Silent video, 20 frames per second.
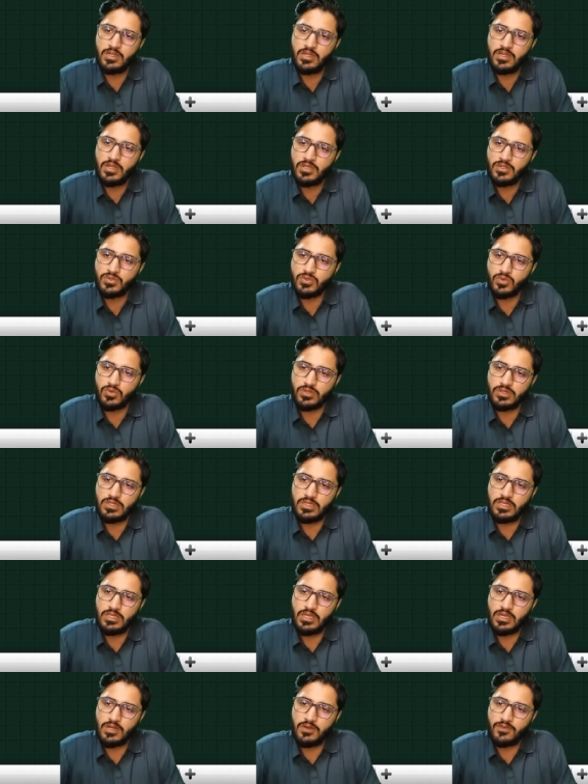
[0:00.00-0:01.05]
So
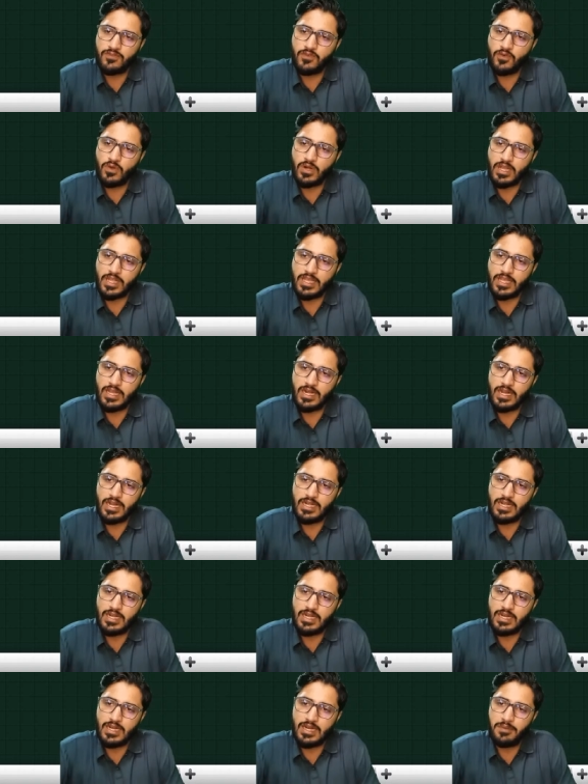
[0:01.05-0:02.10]
therefore I can write
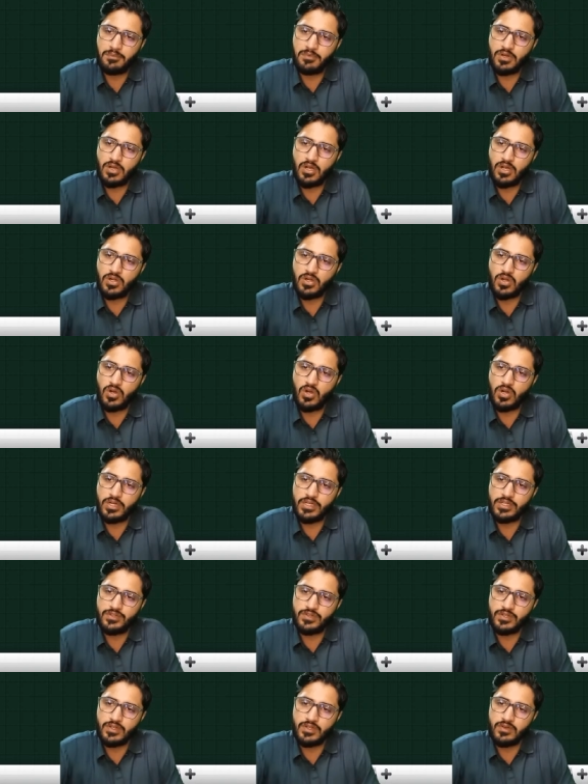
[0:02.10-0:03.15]
lambda naught
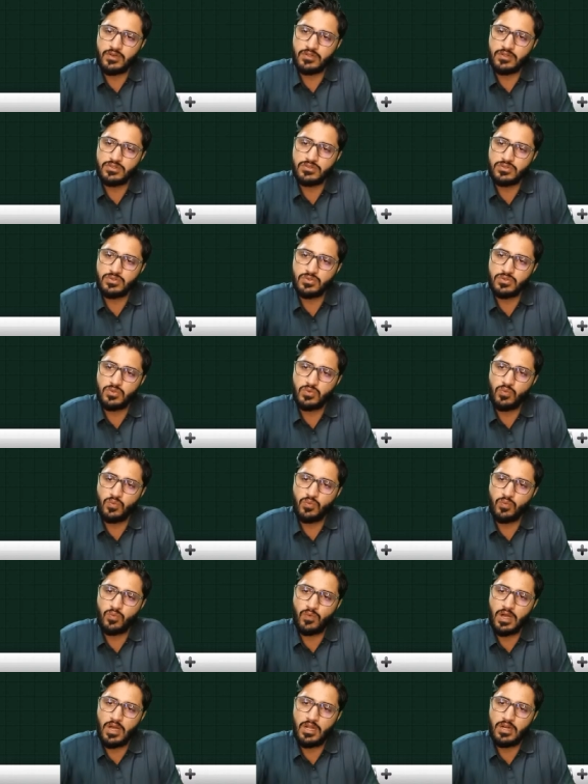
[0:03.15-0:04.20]
is equals to
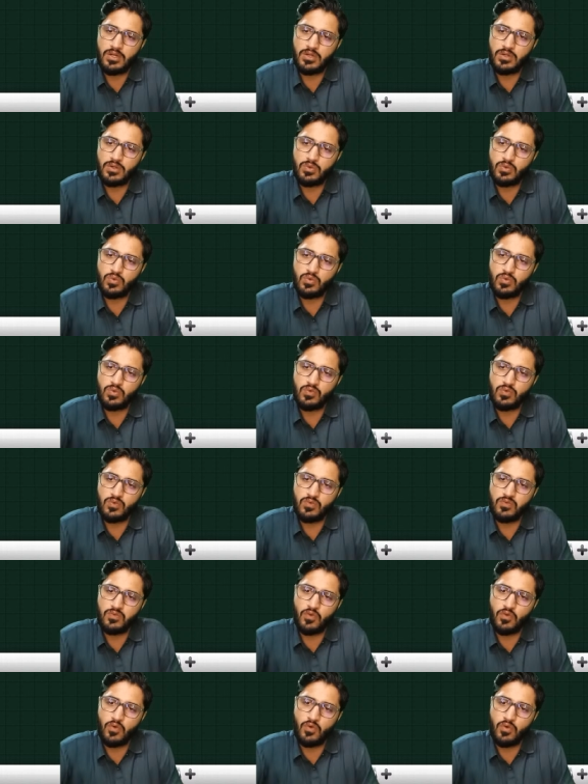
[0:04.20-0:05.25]

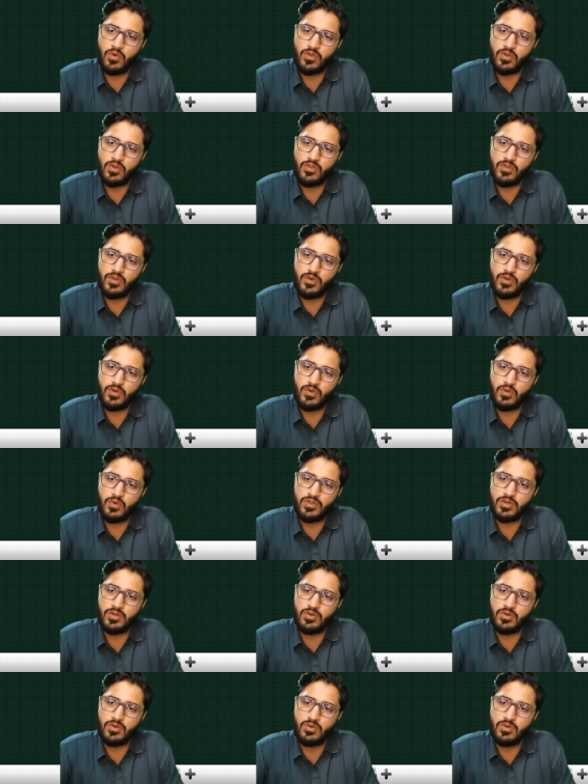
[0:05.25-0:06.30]

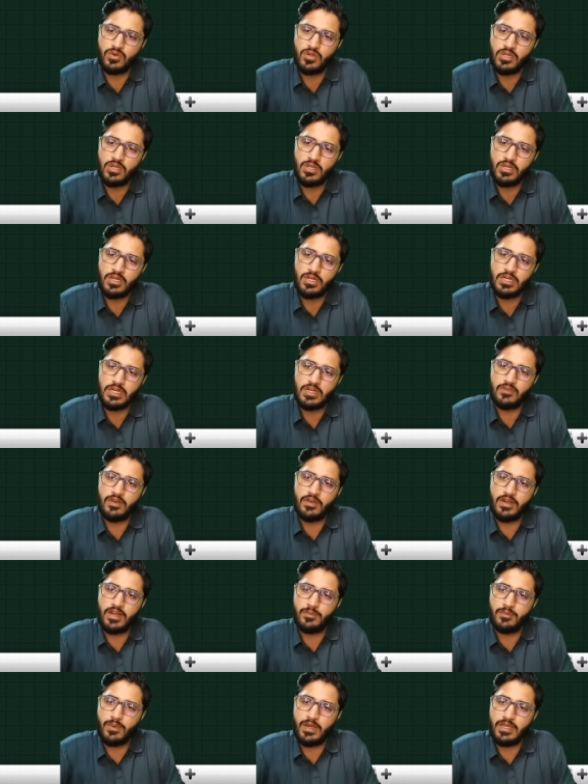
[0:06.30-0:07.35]
12400
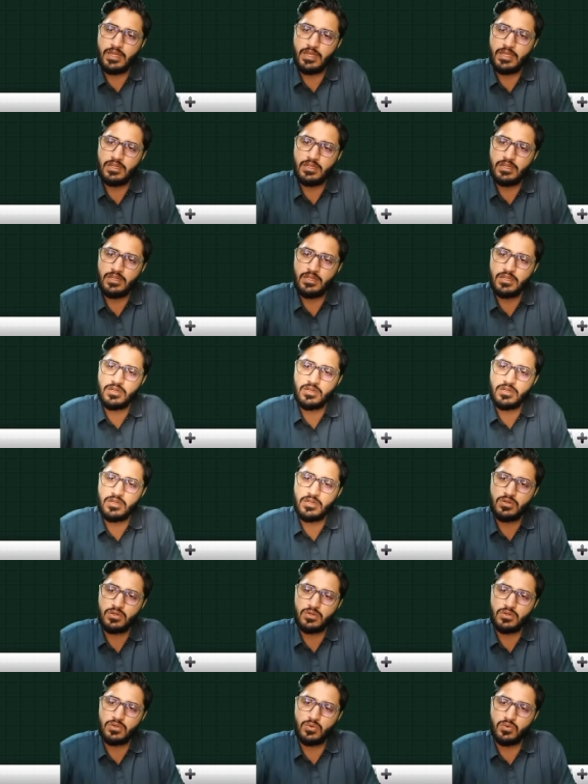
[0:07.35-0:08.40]
divided by
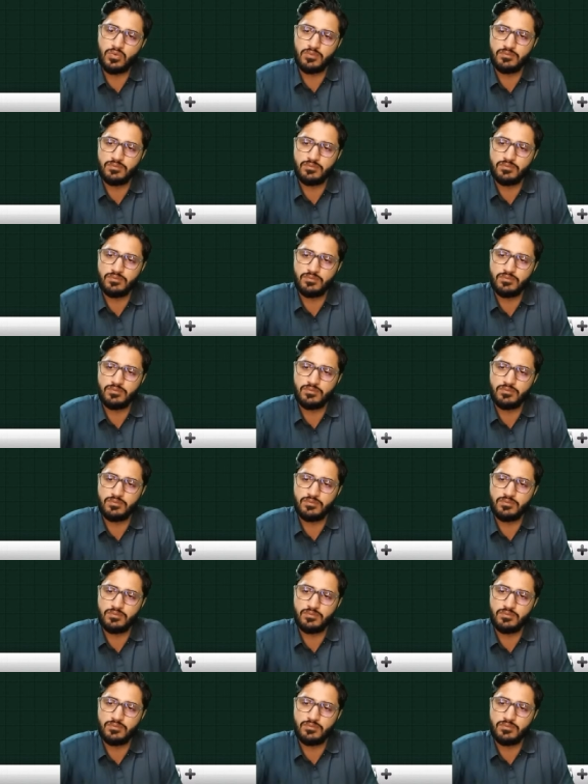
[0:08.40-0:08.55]
2.